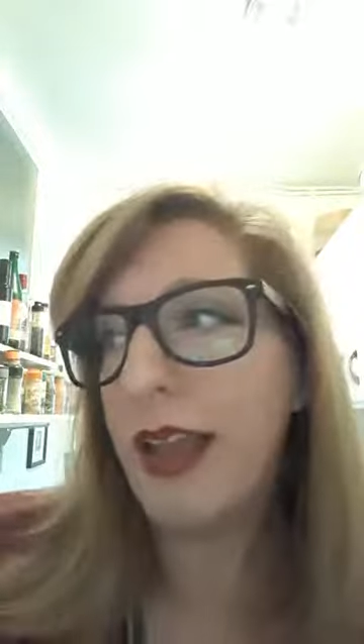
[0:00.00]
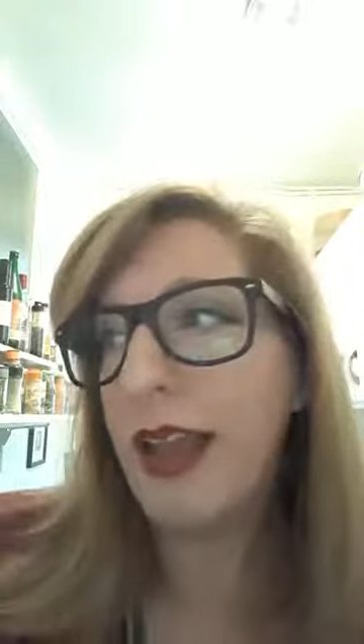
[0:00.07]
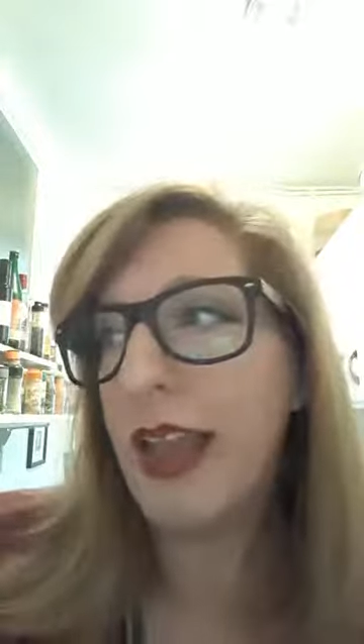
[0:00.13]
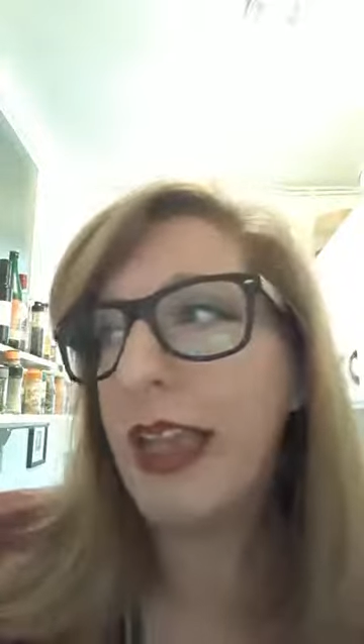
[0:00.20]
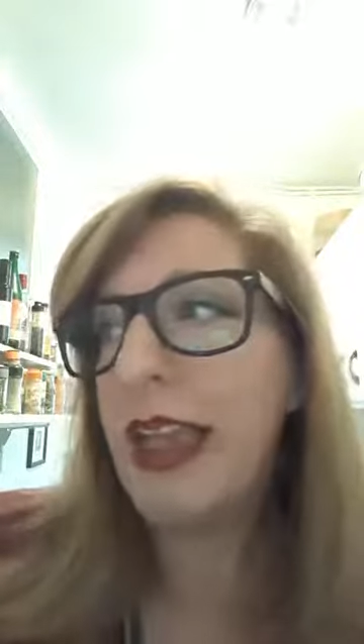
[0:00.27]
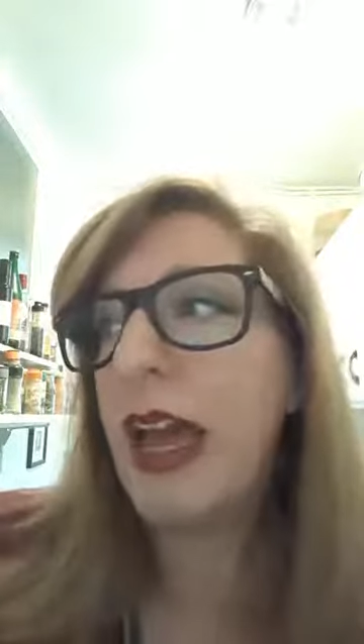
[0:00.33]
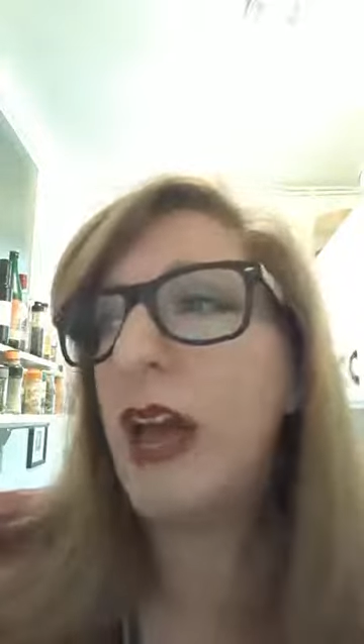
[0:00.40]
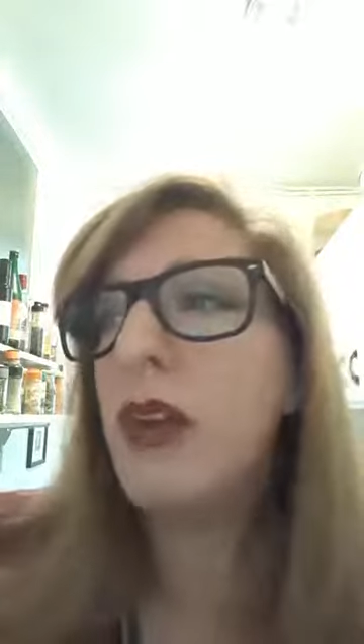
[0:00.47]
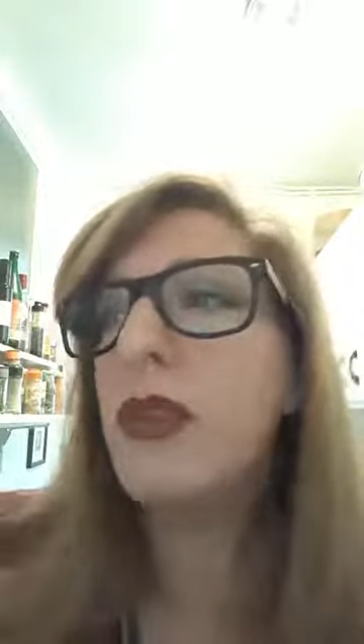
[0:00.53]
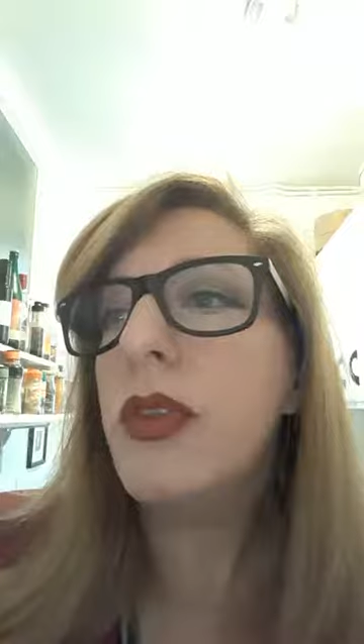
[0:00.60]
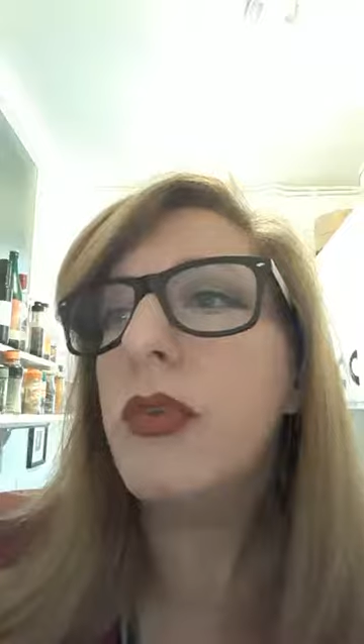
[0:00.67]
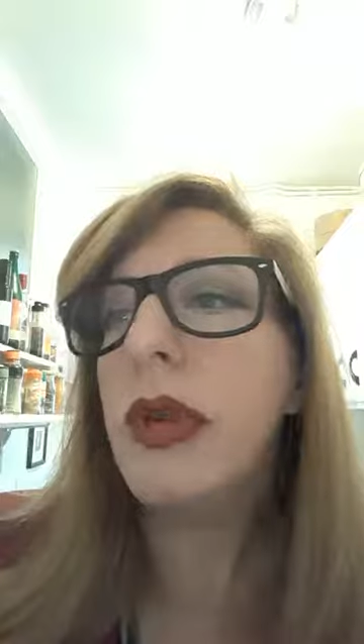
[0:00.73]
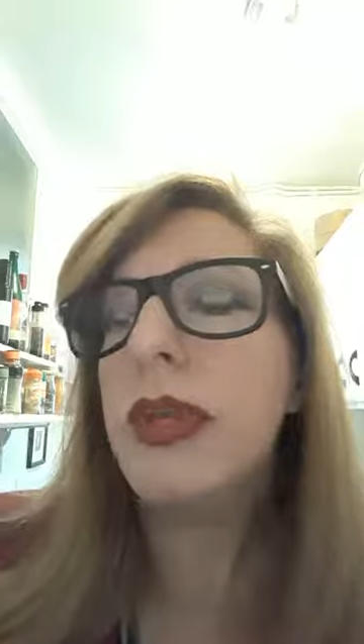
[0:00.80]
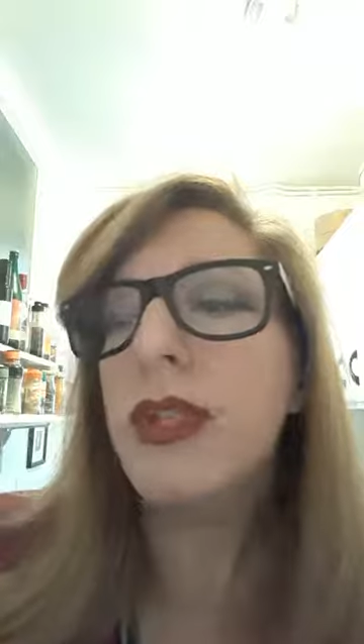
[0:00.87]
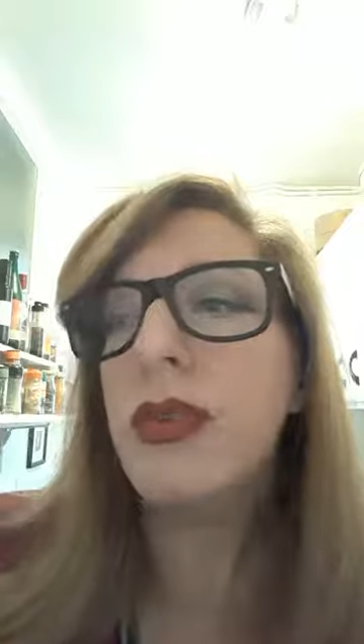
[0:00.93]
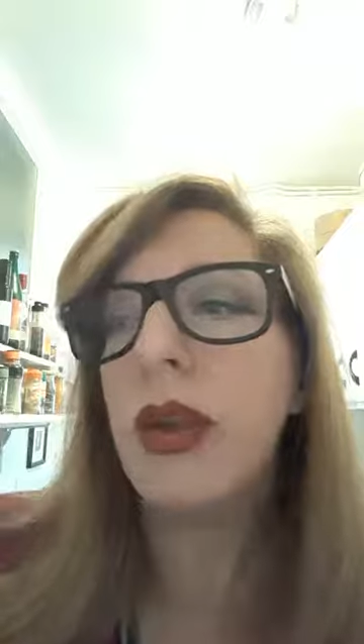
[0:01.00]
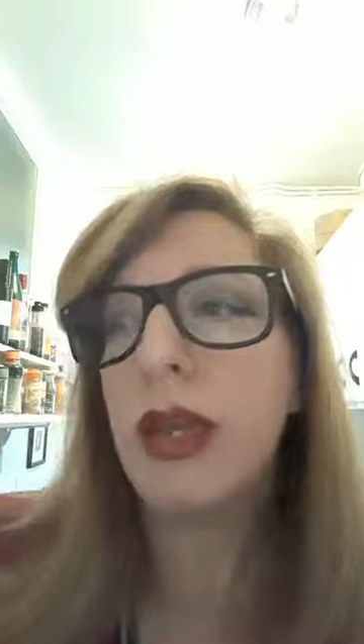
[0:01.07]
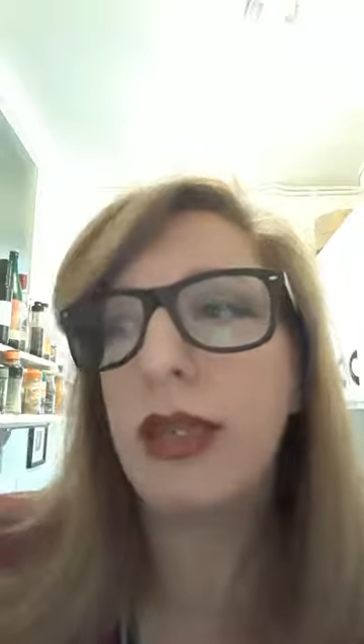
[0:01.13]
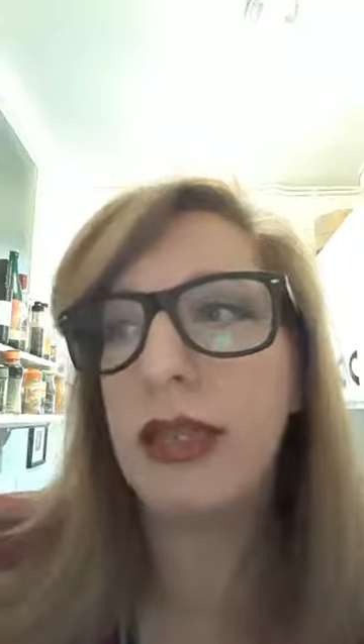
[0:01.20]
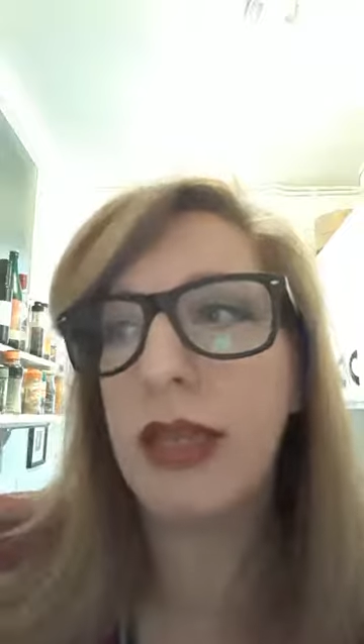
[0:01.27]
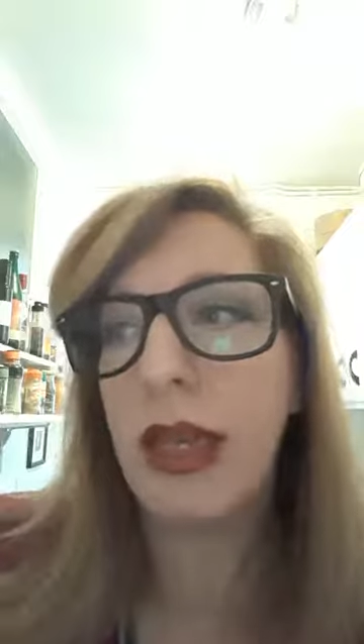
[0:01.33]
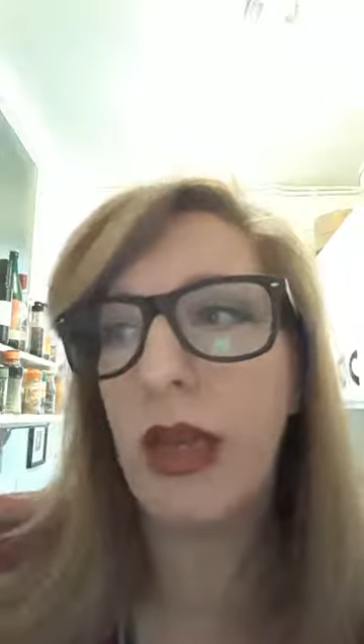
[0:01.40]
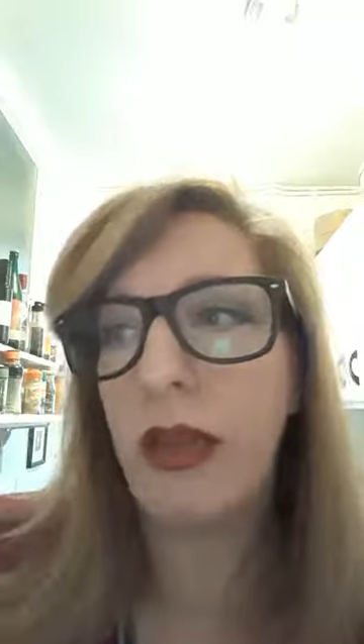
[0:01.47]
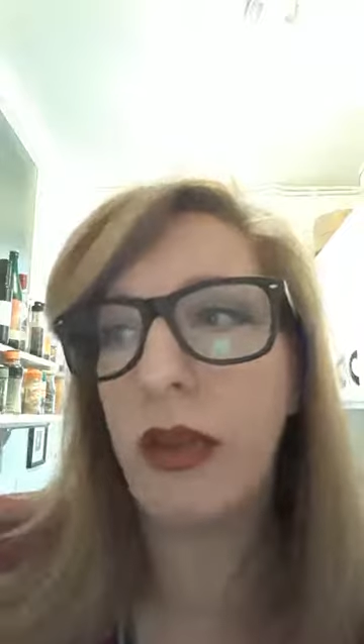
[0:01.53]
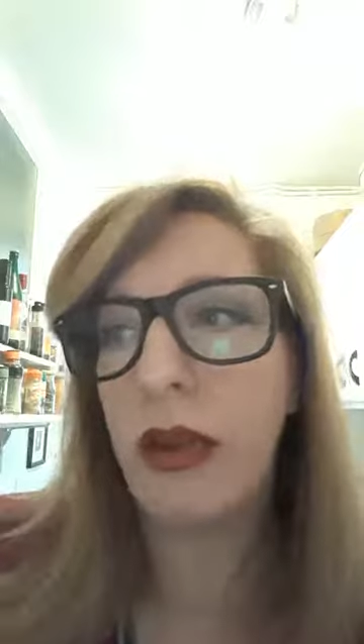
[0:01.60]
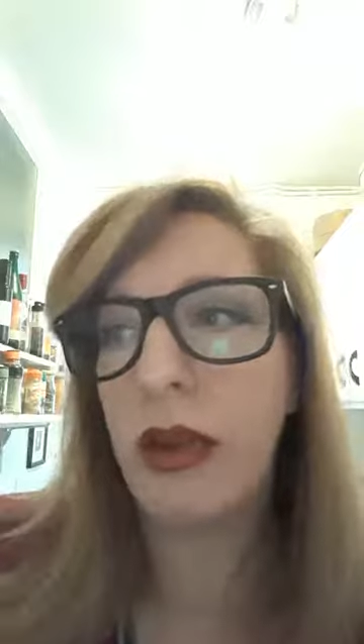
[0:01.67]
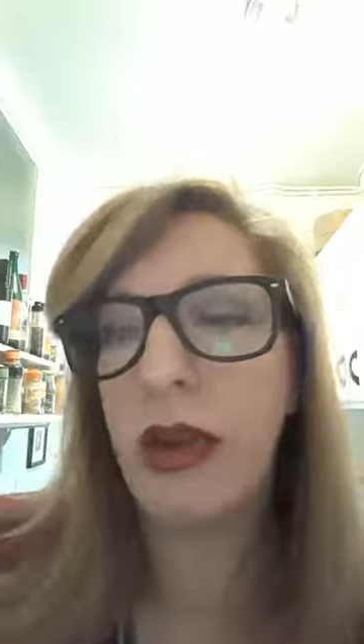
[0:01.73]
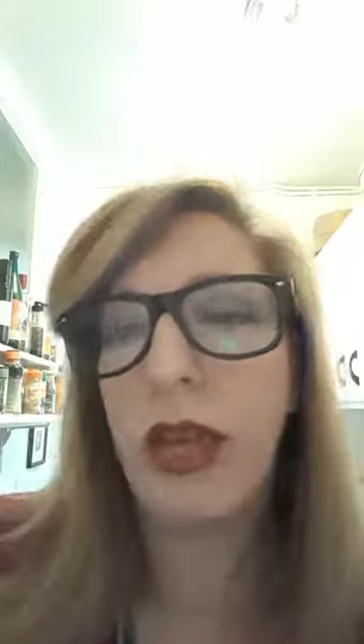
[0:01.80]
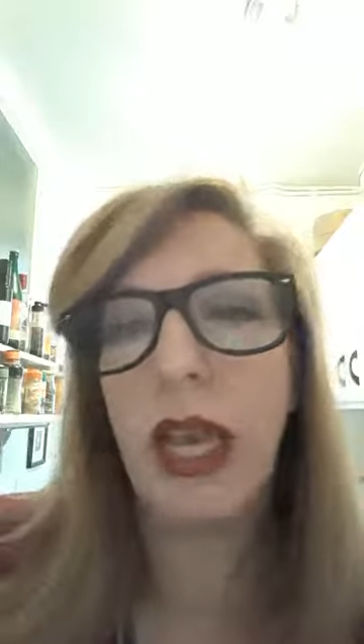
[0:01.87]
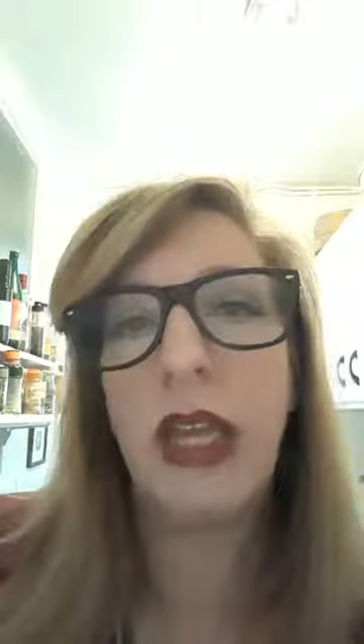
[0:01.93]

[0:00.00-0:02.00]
It held the restaurants together.